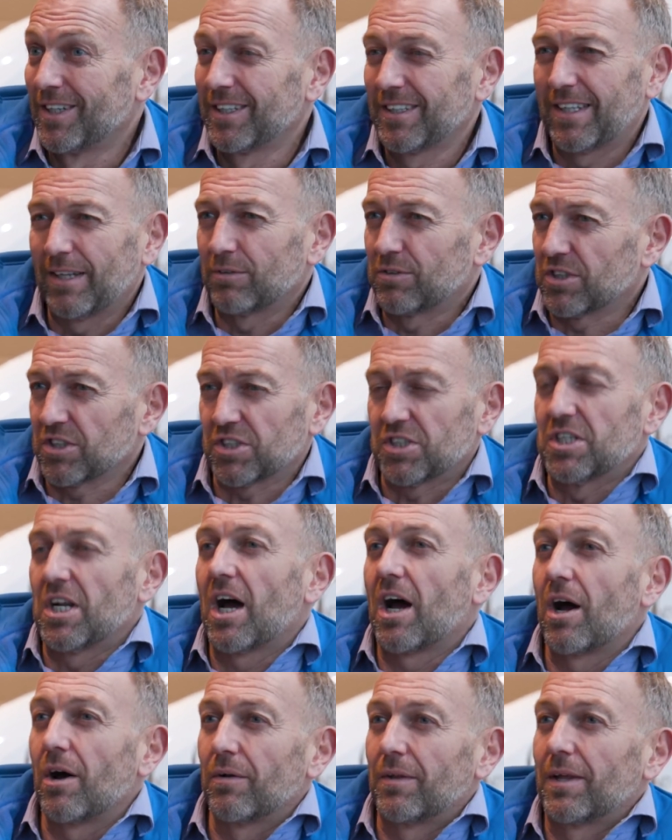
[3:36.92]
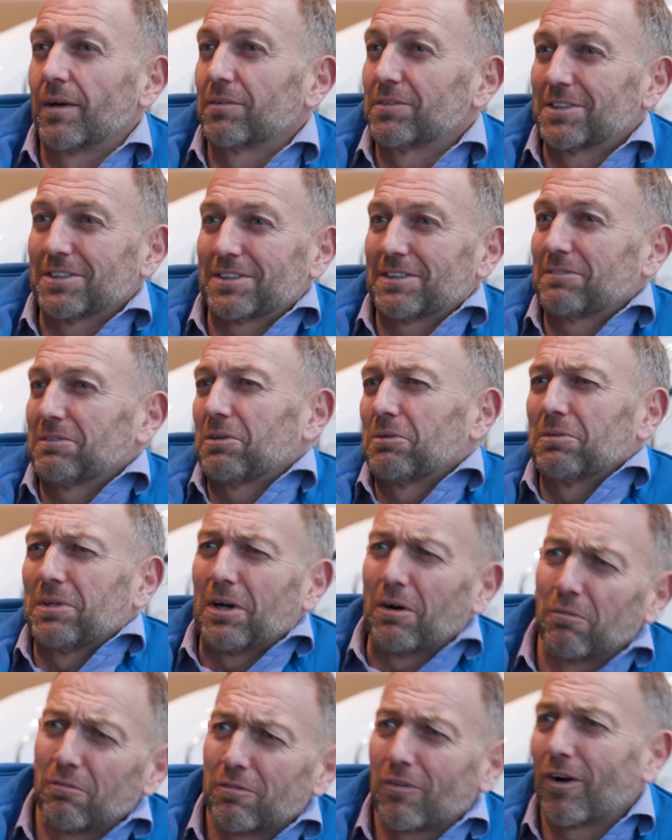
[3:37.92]
they'll just know, they'll just have all the
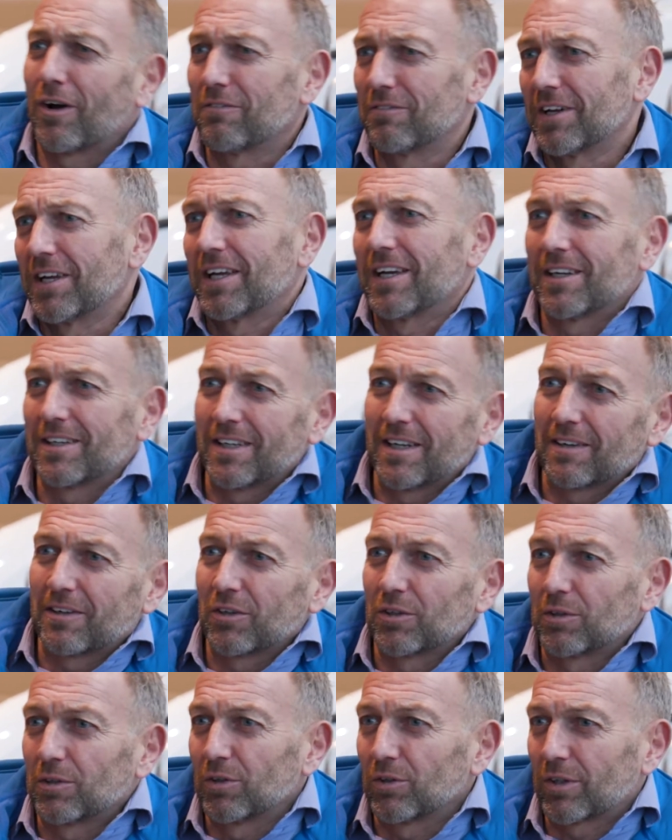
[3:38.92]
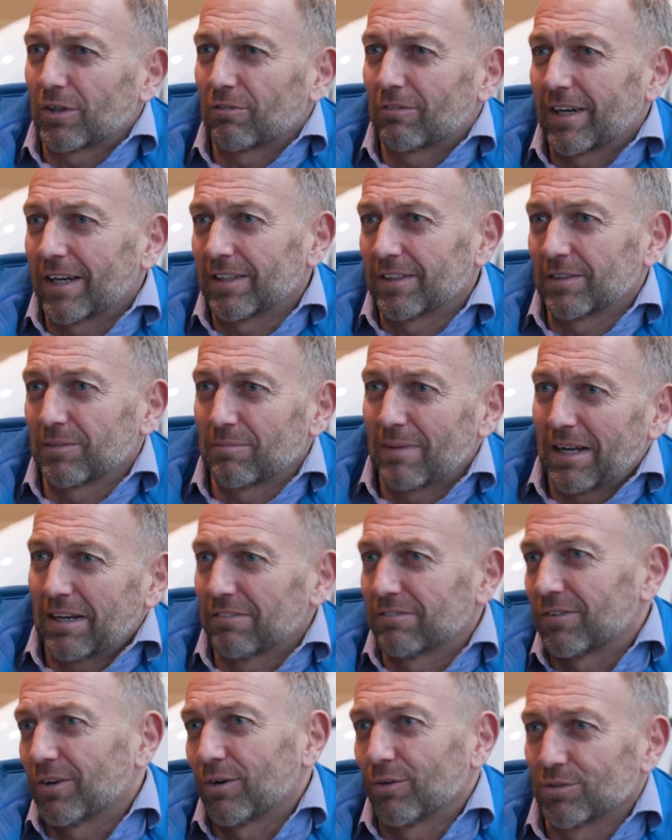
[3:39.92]
old 5 litre, you've got to look around at the
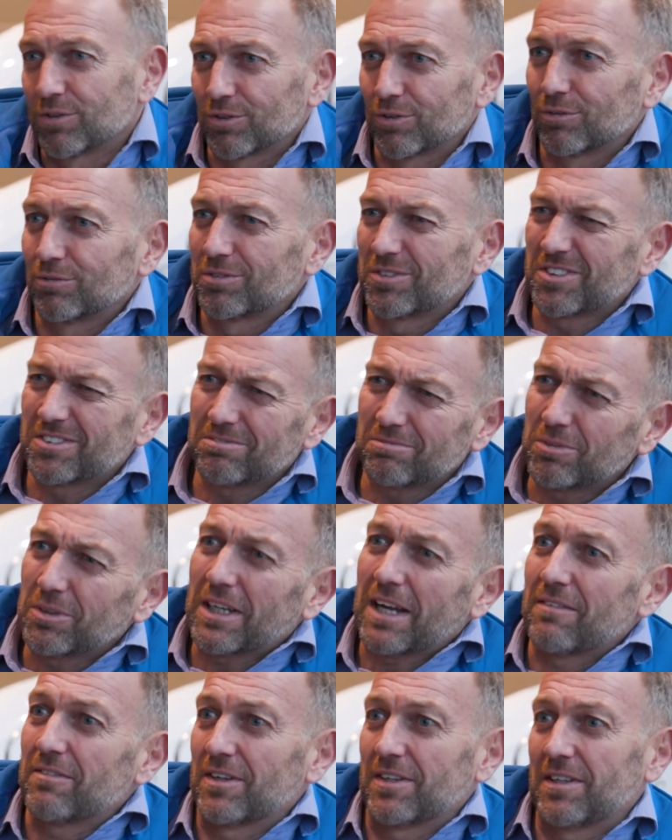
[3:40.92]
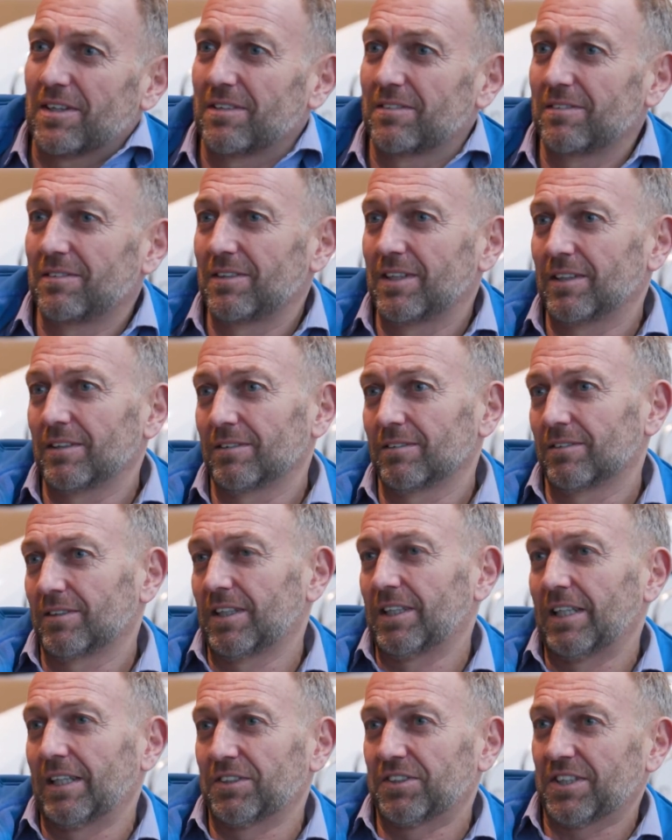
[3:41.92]
manifolds or whatever the little
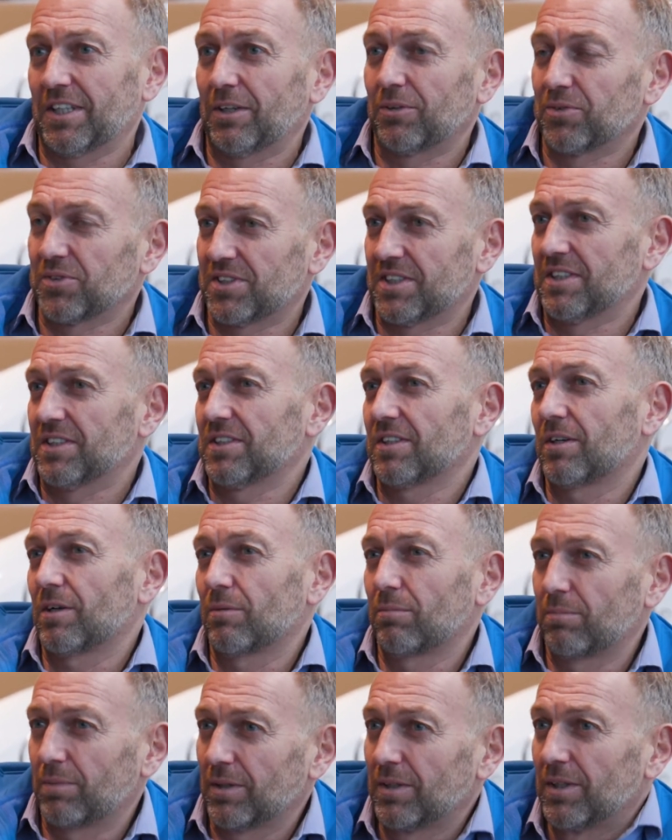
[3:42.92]
idiosyncrasies are